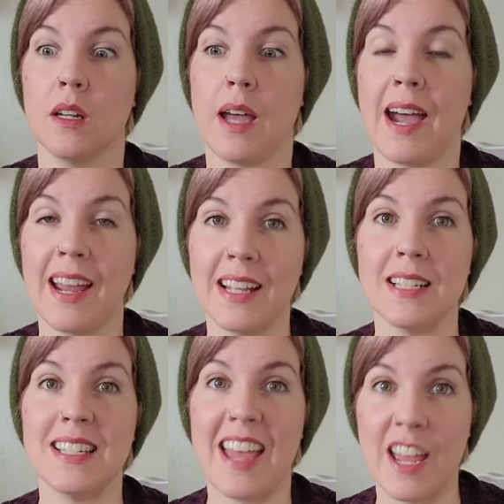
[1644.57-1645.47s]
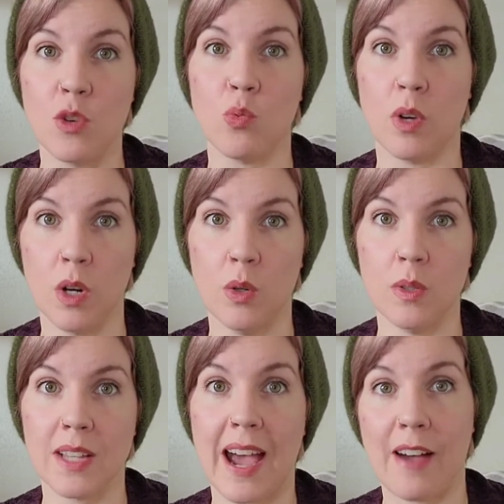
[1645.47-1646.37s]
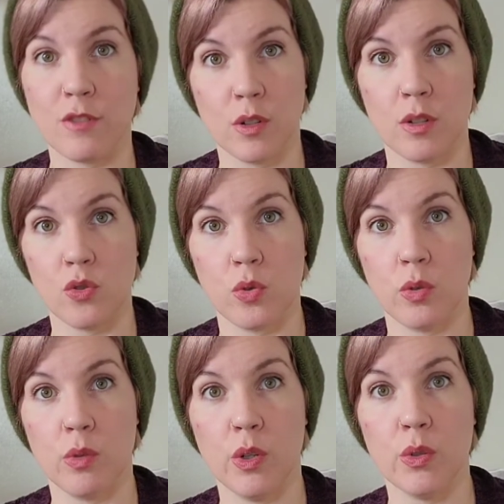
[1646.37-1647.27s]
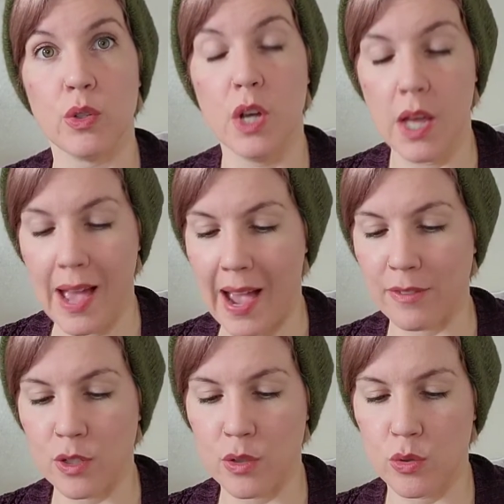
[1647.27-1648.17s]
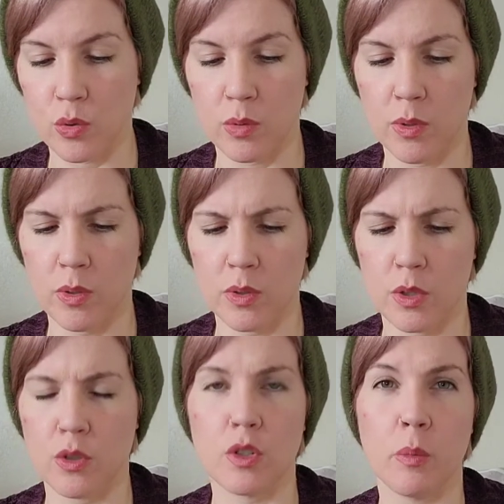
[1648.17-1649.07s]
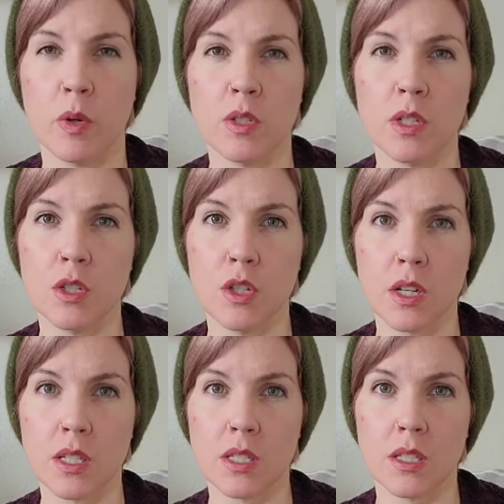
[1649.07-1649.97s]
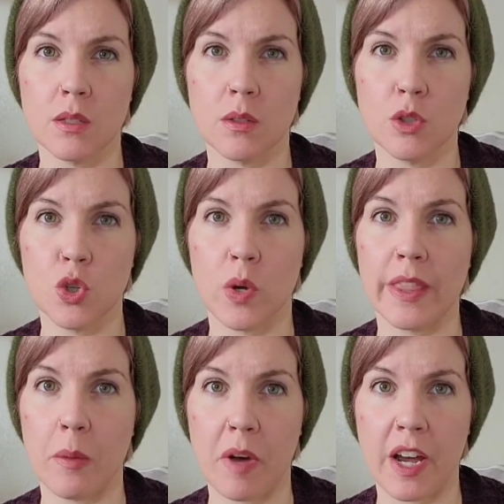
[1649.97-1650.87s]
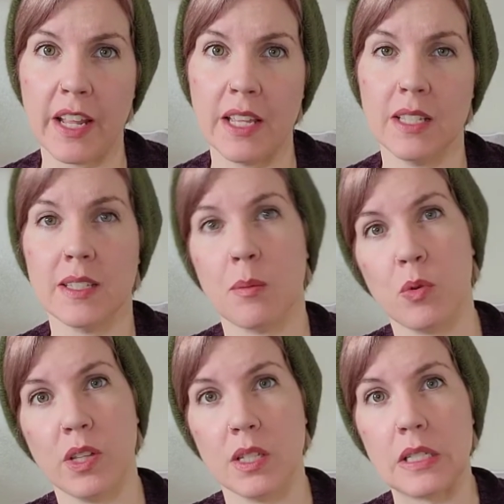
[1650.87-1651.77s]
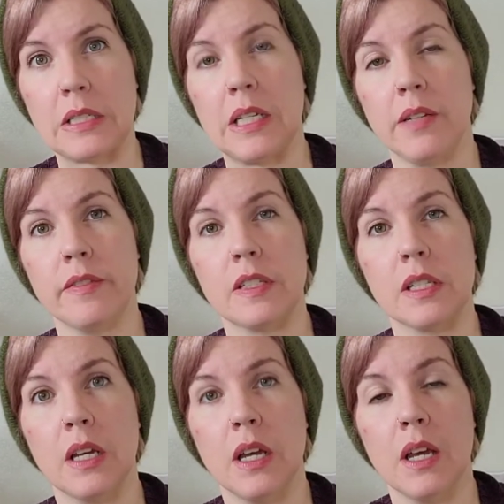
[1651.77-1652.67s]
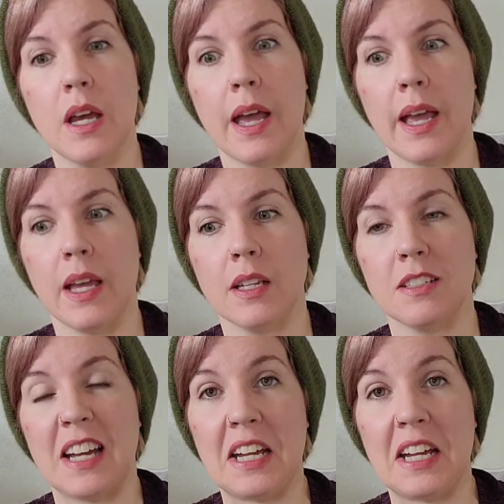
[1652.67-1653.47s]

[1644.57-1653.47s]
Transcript: added 10 rows after the short rows. After the short rows, you're supposed to just join the body, separate the sleeves, and